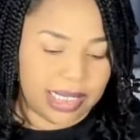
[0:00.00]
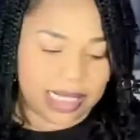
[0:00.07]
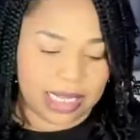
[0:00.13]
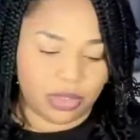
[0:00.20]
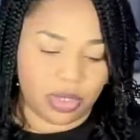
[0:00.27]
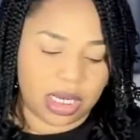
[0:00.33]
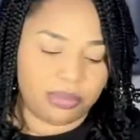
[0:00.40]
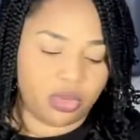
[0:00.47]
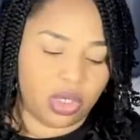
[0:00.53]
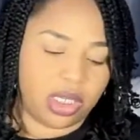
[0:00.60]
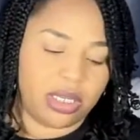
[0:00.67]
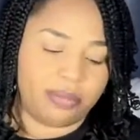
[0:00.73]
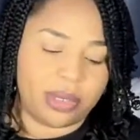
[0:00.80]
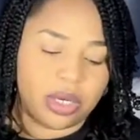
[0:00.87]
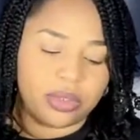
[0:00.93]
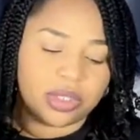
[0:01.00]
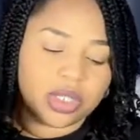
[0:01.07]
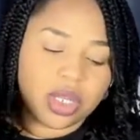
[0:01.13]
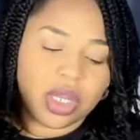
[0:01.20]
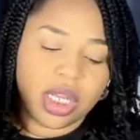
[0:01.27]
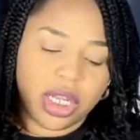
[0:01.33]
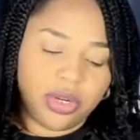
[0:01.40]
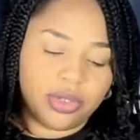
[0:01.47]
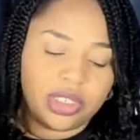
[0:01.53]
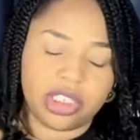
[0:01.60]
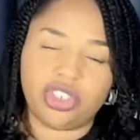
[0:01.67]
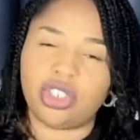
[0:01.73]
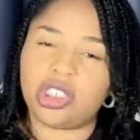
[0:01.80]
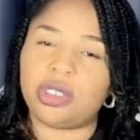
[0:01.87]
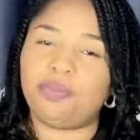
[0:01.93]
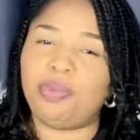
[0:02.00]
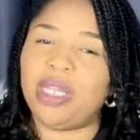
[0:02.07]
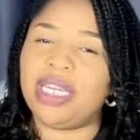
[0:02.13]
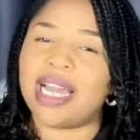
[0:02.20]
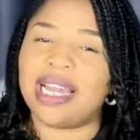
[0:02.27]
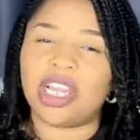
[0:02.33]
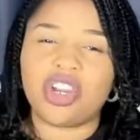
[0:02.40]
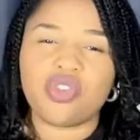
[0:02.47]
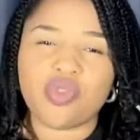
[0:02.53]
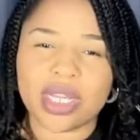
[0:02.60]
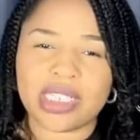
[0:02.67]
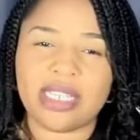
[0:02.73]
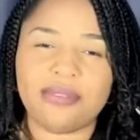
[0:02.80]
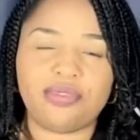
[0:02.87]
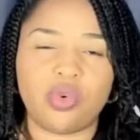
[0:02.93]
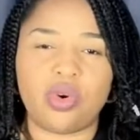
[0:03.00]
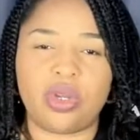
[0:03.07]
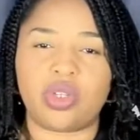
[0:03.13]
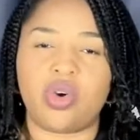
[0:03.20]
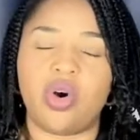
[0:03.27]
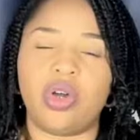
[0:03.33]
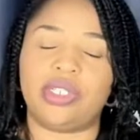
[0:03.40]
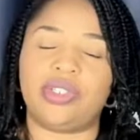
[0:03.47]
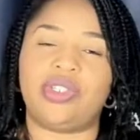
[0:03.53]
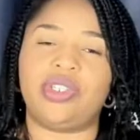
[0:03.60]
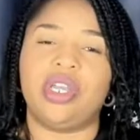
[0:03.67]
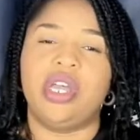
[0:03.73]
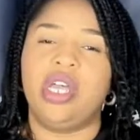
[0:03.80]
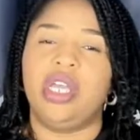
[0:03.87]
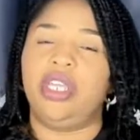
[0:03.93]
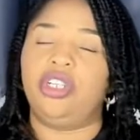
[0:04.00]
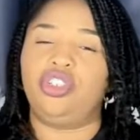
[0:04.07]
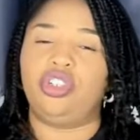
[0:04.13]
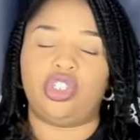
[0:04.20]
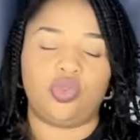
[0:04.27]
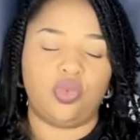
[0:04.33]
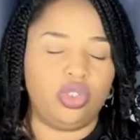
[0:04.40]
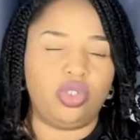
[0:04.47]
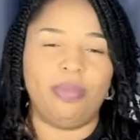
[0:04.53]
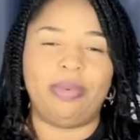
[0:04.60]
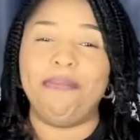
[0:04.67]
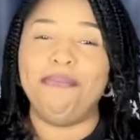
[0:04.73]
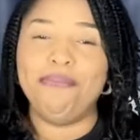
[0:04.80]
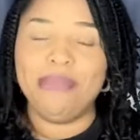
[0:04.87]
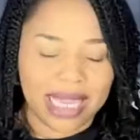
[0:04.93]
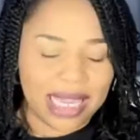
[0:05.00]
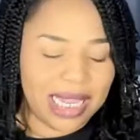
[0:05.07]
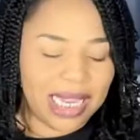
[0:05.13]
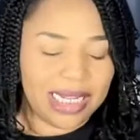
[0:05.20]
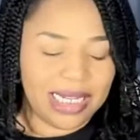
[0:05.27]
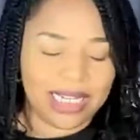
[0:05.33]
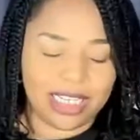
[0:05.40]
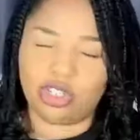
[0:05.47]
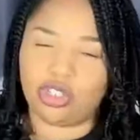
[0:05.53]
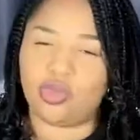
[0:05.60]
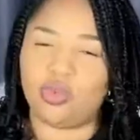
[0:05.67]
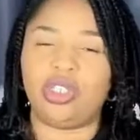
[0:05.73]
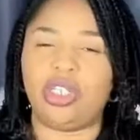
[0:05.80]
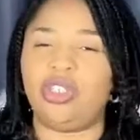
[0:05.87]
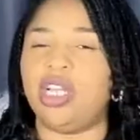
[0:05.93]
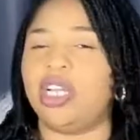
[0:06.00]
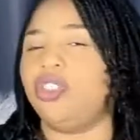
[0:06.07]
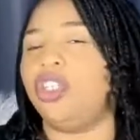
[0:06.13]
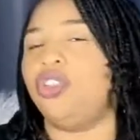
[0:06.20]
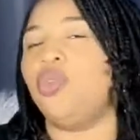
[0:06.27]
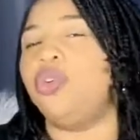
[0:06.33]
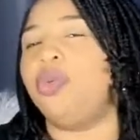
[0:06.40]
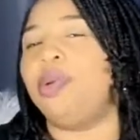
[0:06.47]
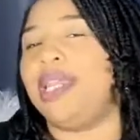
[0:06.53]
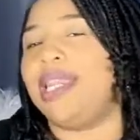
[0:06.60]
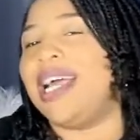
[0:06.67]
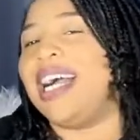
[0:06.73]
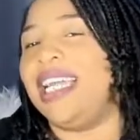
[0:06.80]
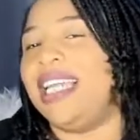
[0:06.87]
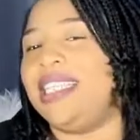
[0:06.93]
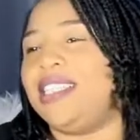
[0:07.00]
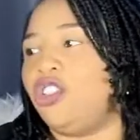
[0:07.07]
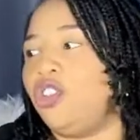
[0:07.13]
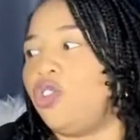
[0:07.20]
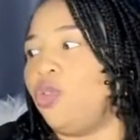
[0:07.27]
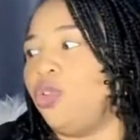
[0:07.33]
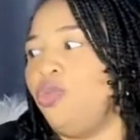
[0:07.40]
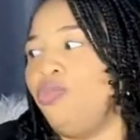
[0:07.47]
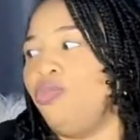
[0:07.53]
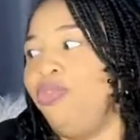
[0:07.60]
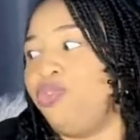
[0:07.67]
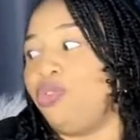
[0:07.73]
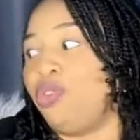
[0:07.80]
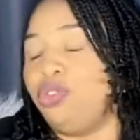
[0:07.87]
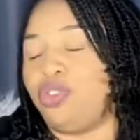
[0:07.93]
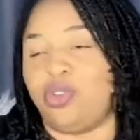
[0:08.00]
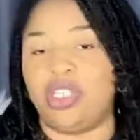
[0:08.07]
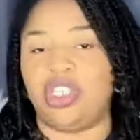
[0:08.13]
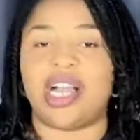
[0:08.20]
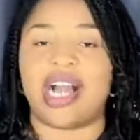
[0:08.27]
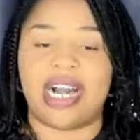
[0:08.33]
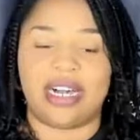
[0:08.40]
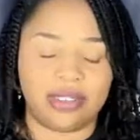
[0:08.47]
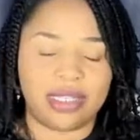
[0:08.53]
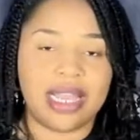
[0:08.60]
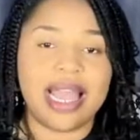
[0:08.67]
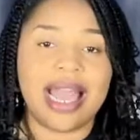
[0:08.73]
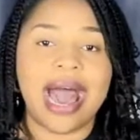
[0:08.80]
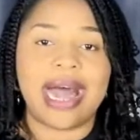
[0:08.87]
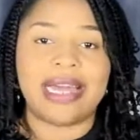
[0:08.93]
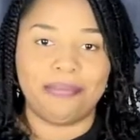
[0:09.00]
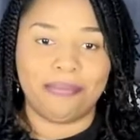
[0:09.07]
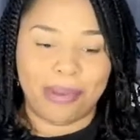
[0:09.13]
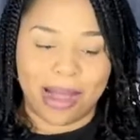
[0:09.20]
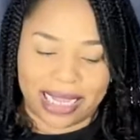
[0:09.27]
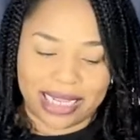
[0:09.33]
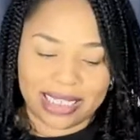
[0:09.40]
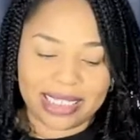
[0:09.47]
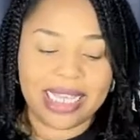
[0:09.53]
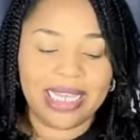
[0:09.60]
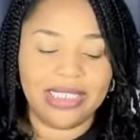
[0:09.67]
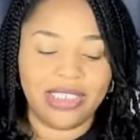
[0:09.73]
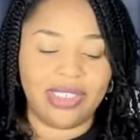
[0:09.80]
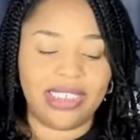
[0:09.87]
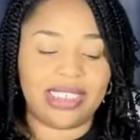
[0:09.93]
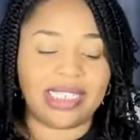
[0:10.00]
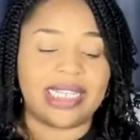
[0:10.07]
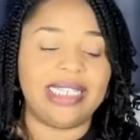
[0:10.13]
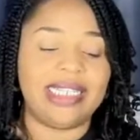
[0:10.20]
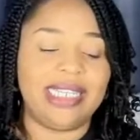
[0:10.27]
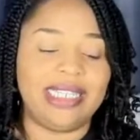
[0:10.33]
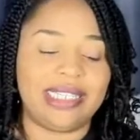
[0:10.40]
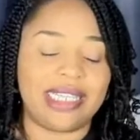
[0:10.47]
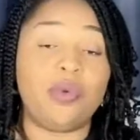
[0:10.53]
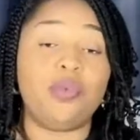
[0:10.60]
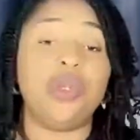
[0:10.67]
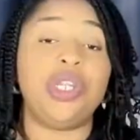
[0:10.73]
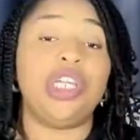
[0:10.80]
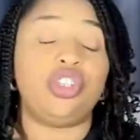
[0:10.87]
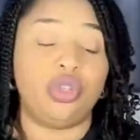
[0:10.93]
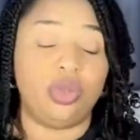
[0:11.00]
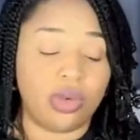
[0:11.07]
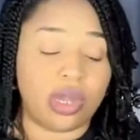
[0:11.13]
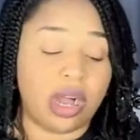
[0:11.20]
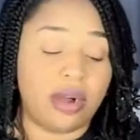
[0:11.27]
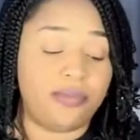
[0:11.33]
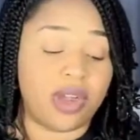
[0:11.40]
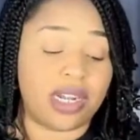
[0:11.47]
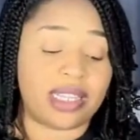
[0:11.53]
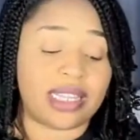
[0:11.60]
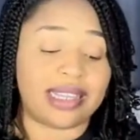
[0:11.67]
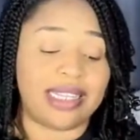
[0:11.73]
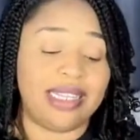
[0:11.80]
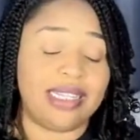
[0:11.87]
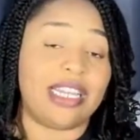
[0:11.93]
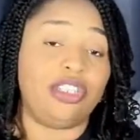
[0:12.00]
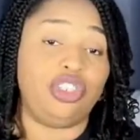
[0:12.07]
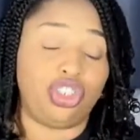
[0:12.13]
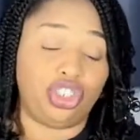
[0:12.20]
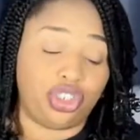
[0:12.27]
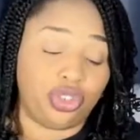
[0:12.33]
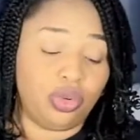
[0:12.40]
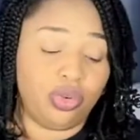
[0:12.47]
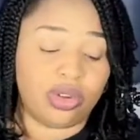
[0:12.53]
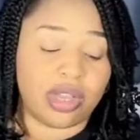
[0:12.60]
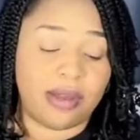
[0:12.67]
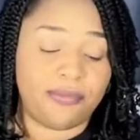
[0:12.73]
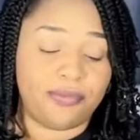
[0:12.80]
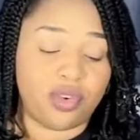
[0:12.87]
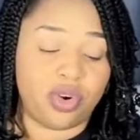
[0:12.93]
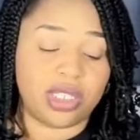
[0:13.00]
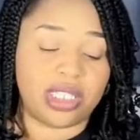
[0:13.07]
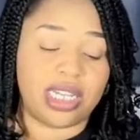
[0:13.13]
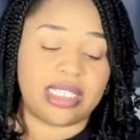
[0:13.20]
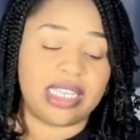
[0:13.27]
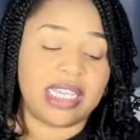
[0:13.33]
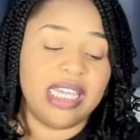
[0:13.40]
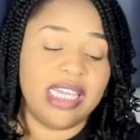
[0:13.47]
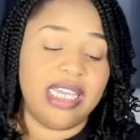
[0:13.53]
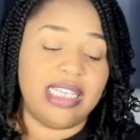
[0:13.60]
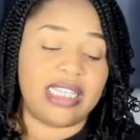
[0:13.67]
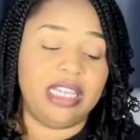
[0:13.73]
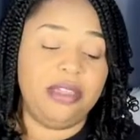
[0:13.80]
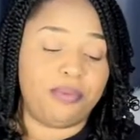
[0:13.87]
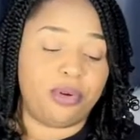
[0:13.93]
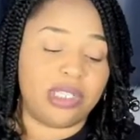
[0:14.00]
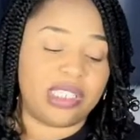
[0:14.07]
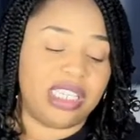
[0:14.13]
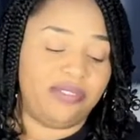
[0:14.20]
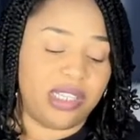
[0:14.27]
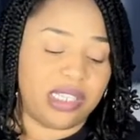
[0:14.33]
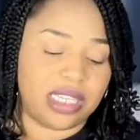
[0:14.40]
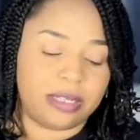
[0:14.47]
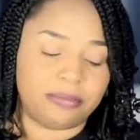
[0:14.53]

That's what I'm talking about. You know, they're just being aggressive towards others. They just want to be mean. They don't want to be nice. They just want to move close to a child and bite. So these are the things that we need to look out for. Another thing that you should look out for that is impulsivity.